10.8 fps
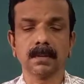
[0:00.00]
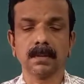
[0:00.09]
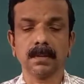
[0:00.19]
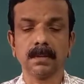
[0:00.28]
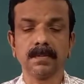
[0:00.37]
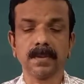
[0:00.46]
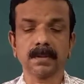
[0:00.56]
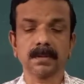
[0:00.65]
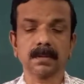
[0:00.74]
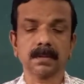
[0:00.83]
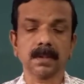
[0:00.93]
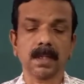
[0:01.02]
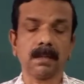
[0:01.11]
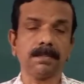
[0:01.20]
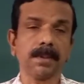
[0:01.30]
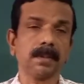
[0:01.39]
in which
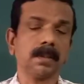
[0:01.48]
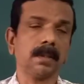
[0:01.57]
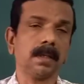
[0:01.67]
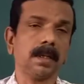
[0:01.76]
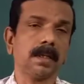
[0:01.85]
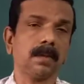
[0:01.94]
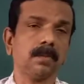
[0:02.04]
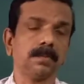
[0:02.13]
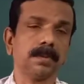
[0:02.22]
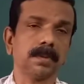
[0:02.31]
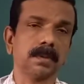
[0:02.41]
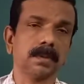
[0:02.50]
capital and output,